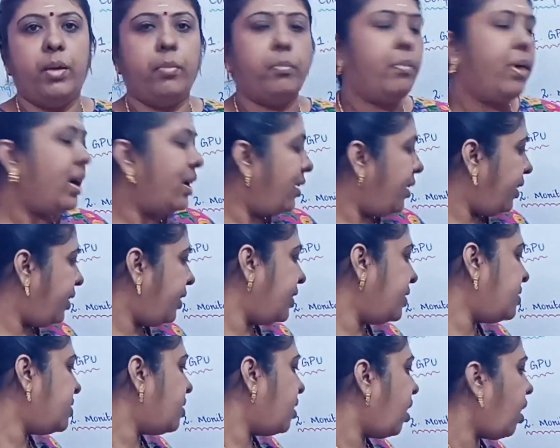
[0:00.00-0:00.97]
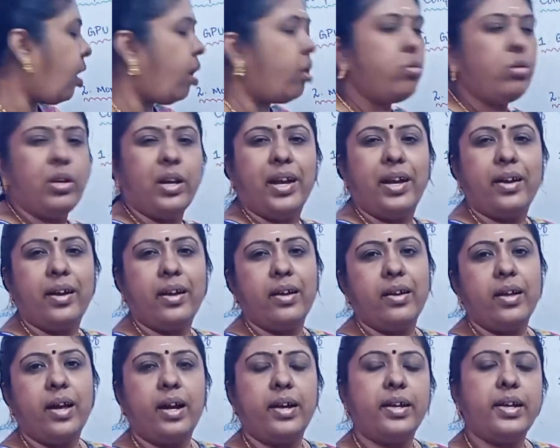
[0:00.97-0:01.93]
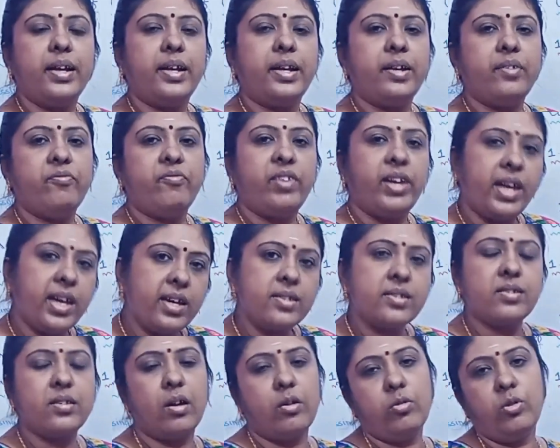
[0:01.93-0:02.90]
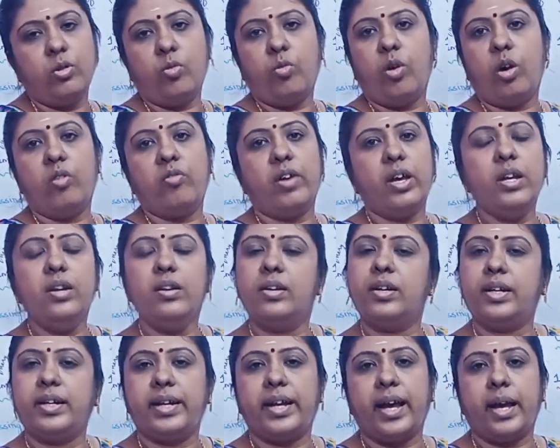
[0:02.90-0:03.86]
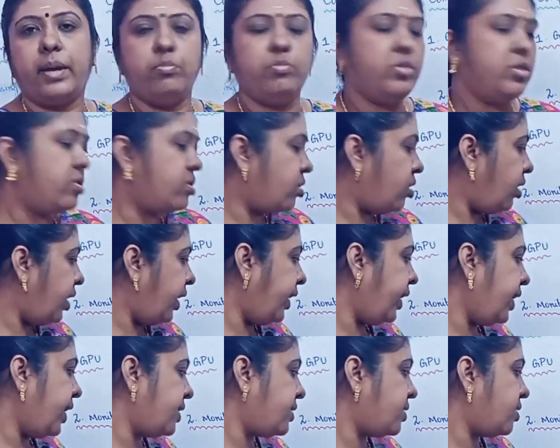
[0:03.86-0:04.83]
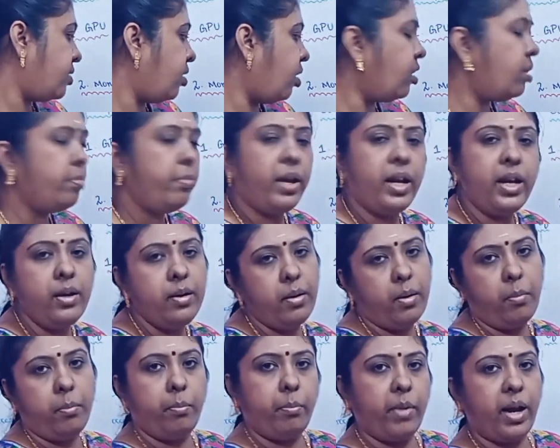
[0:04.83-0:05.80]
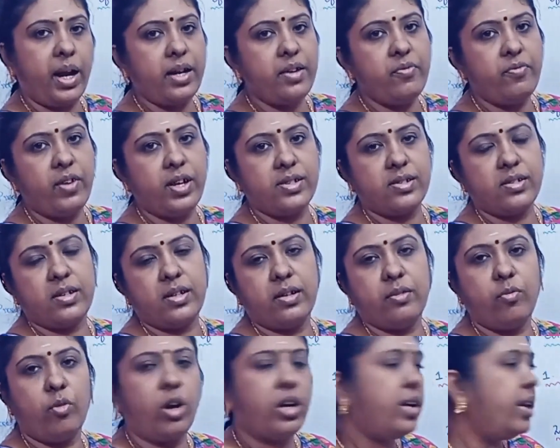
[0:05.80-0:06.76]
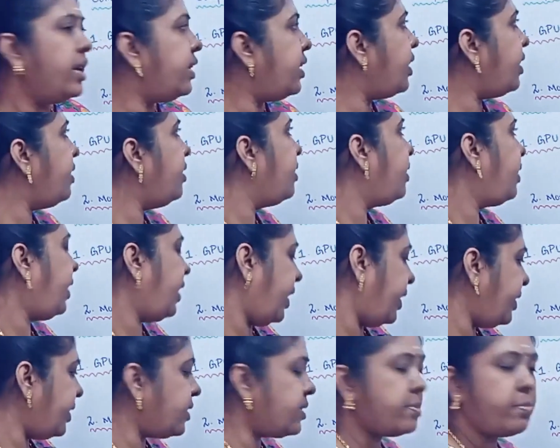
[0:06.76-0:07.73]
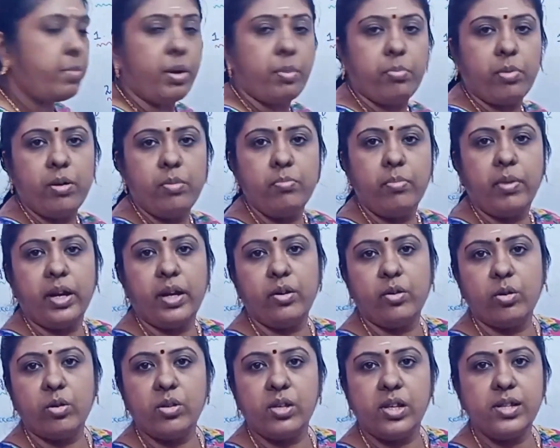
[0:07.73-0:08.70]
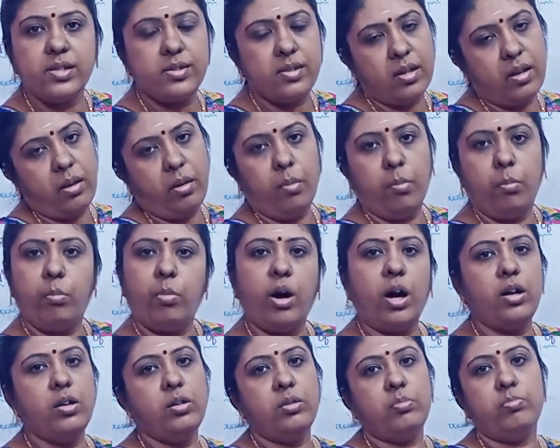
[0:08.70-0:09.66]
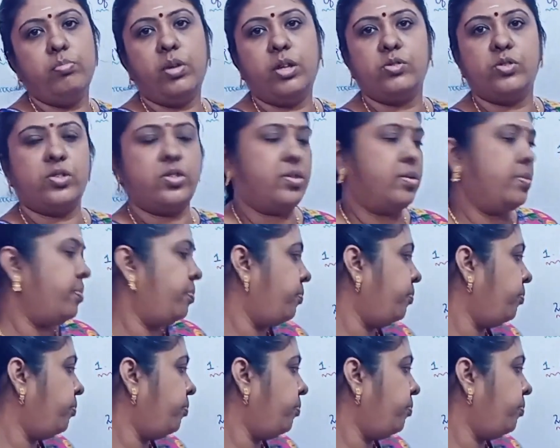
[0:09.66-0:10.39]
But it is outdated and it wears out over time. So it has not been manufactured. Only the 90s people may know this ball mouse.